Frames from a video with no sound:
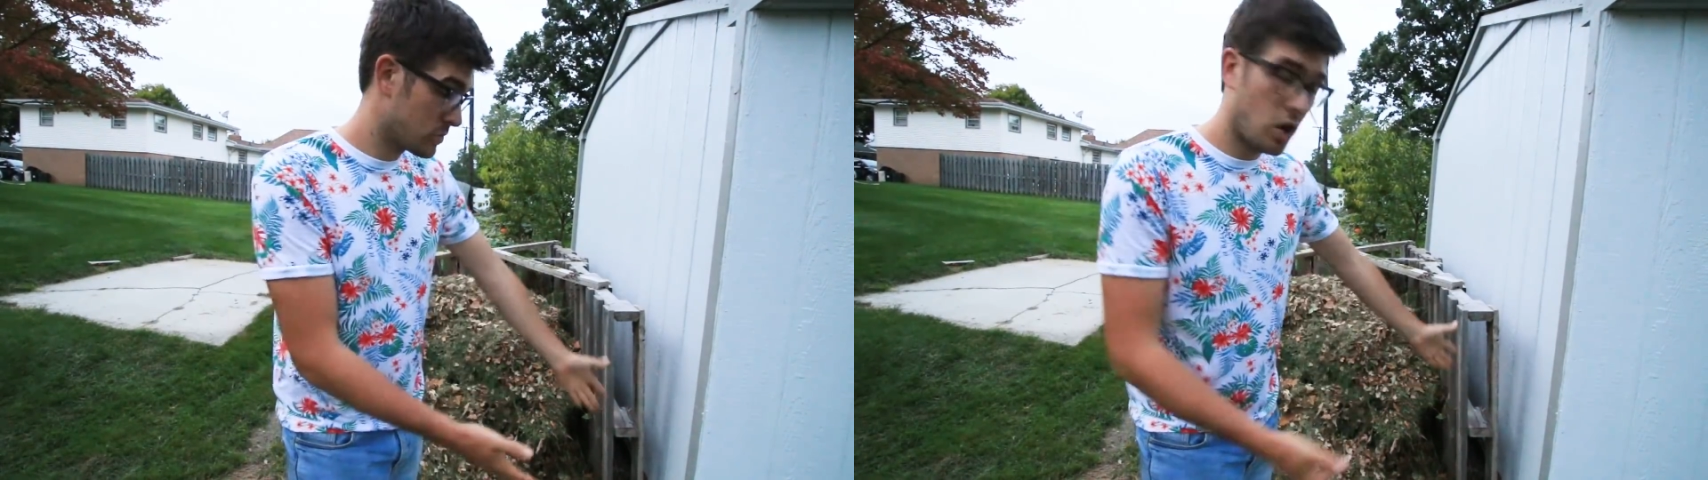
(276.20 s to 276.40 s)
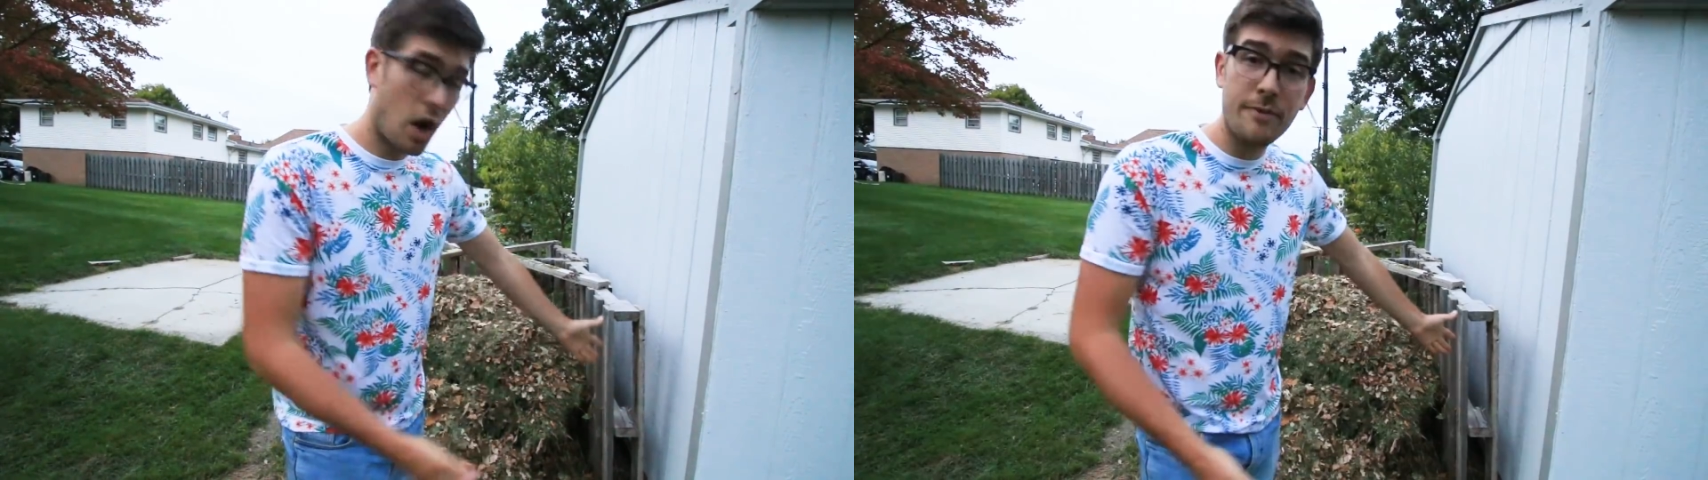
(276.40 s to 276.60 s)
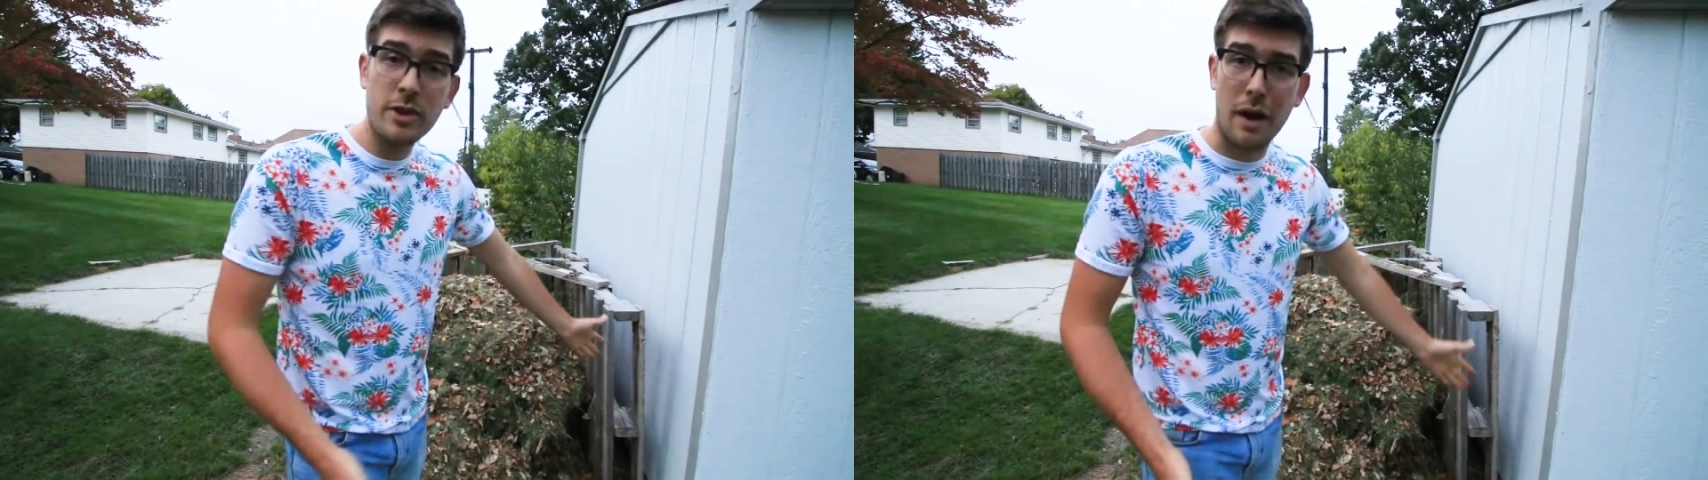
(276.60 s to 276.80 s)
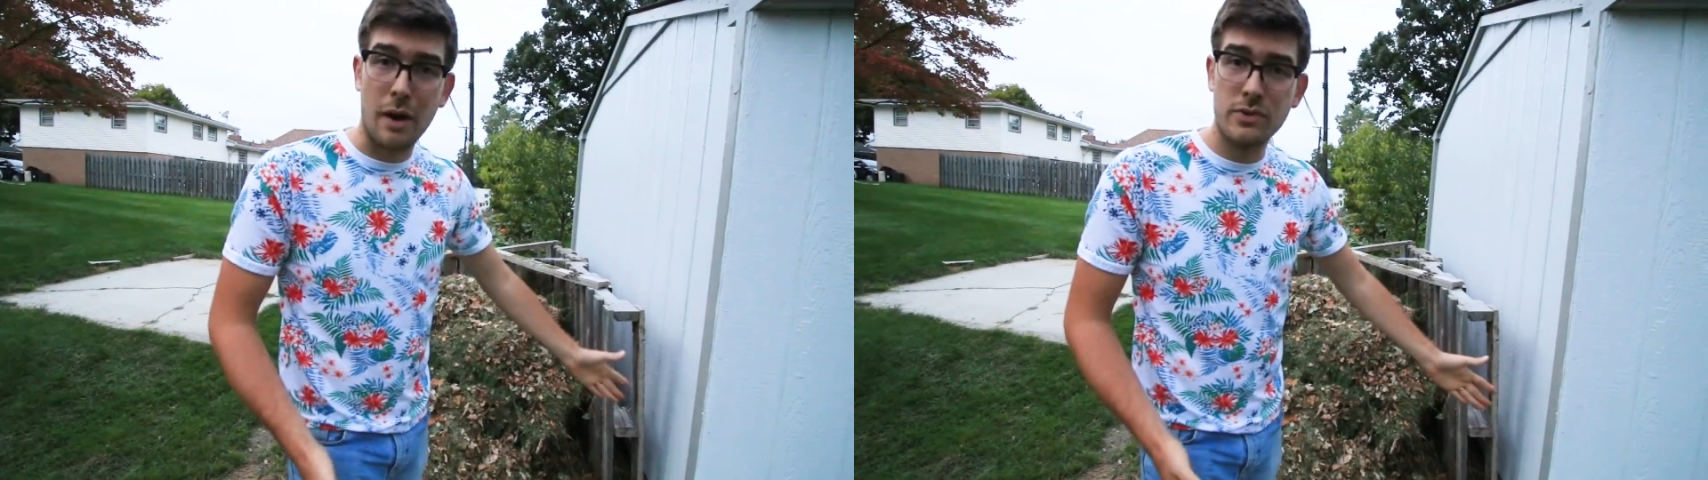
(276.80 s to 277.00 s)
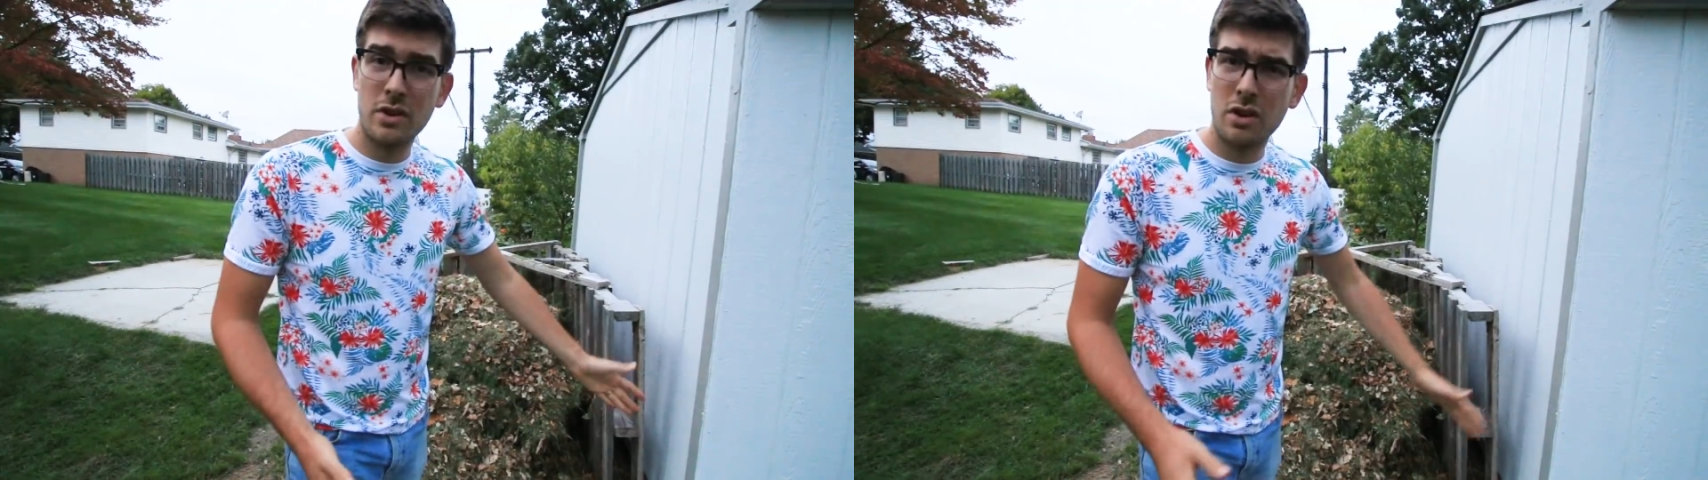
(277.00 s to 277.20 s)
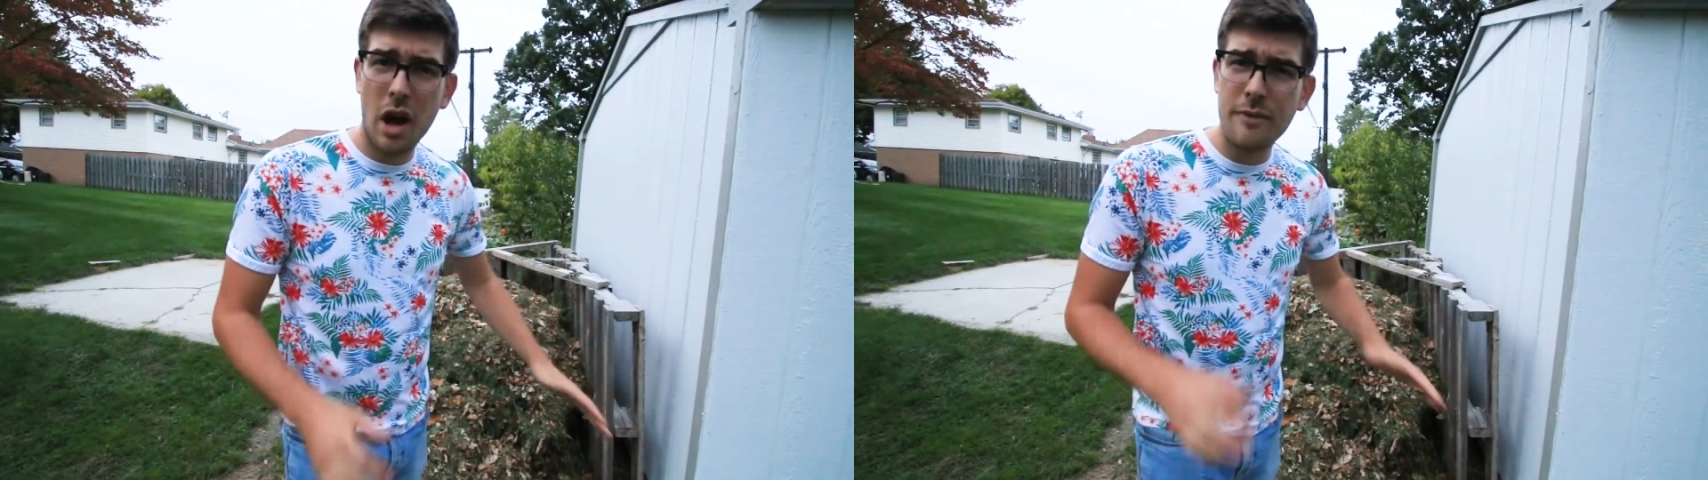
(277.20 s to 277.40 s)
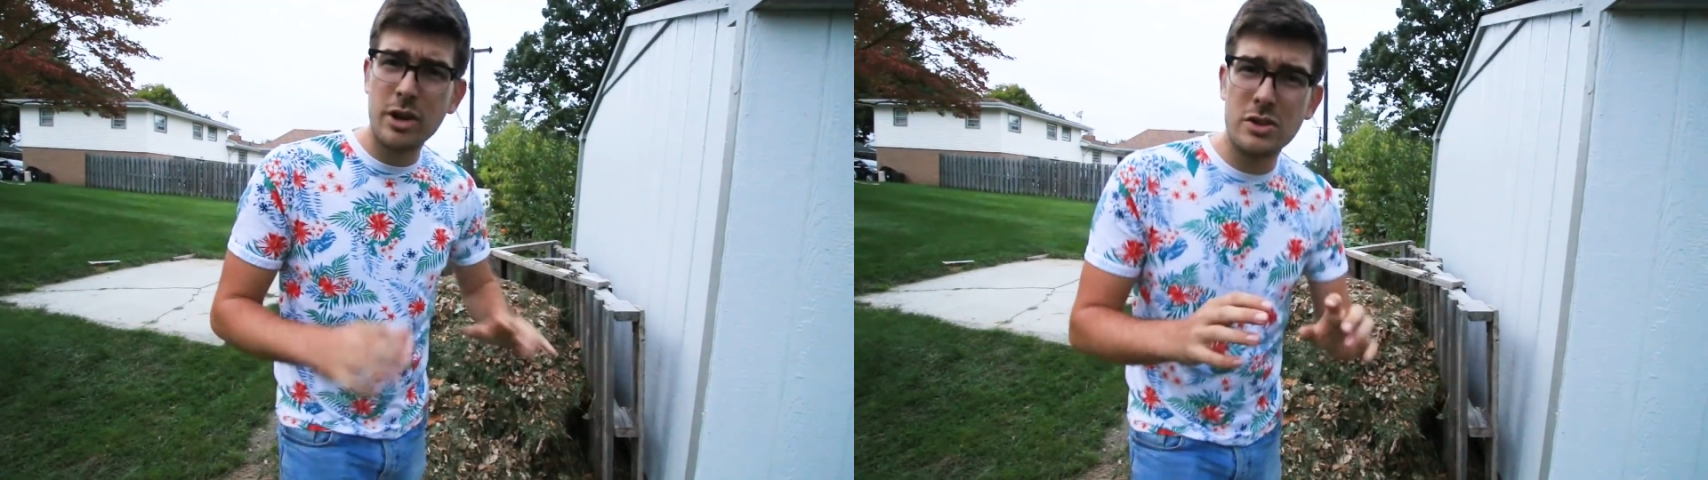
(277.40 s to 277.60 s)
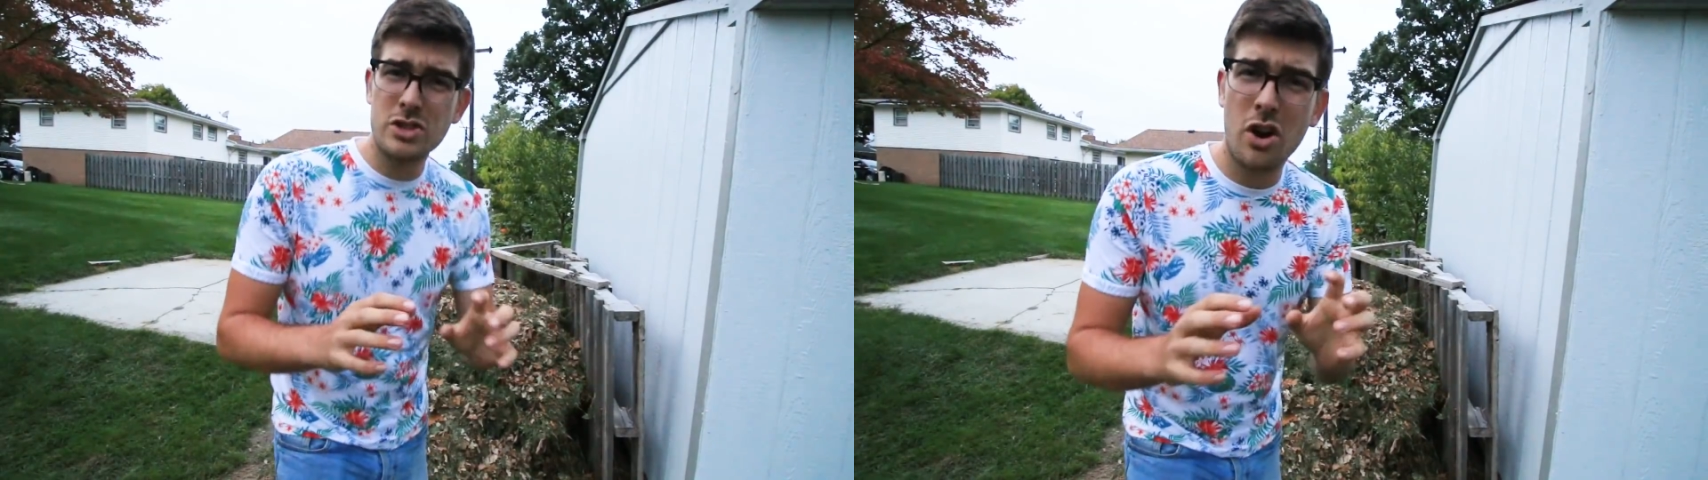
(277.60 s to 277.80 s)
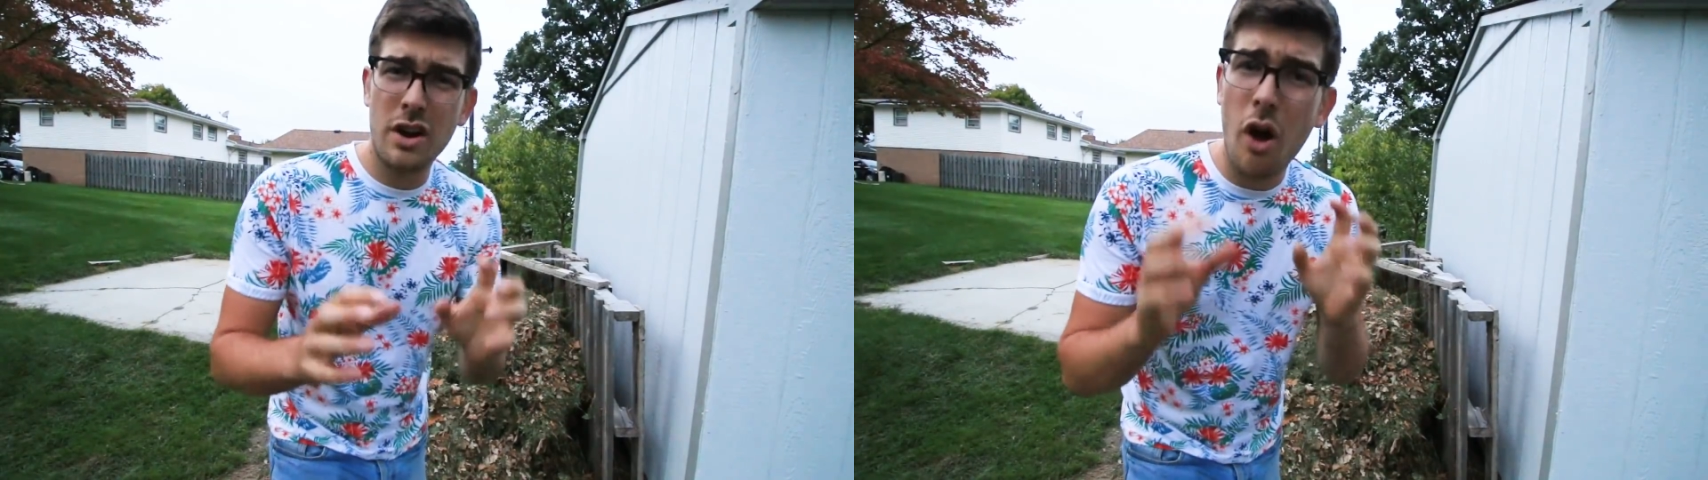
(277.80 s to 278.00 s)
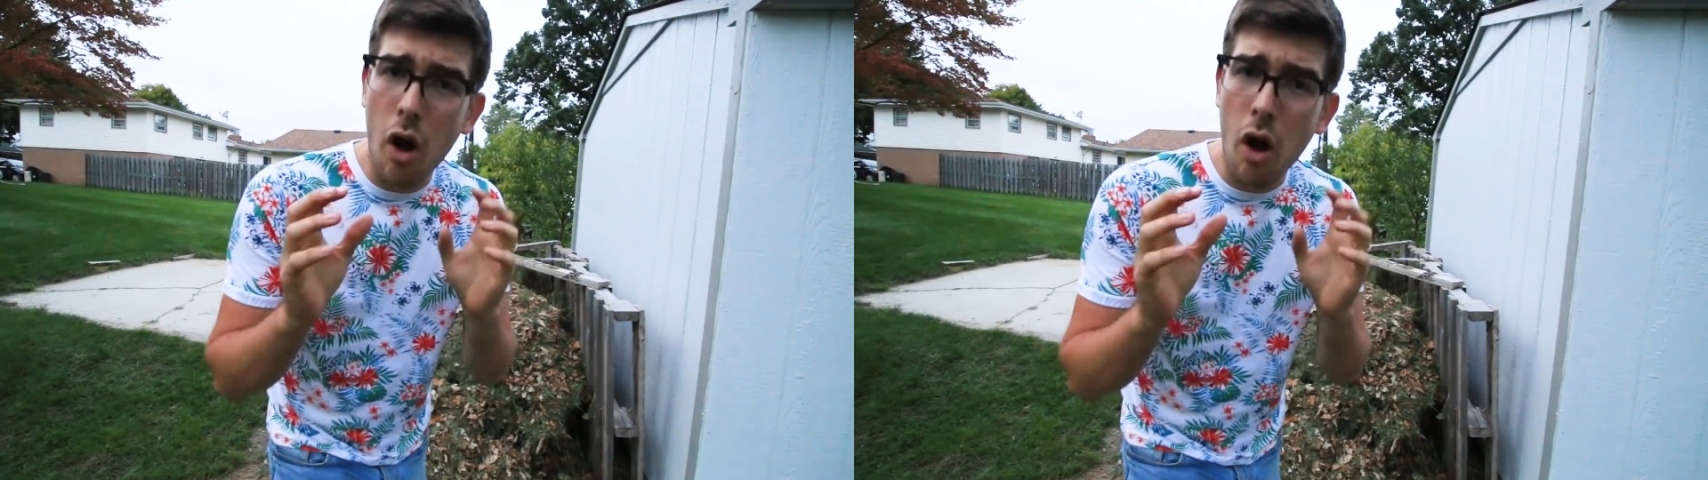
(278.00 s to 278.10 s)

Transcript: coffee grounds. Coffee grounds are an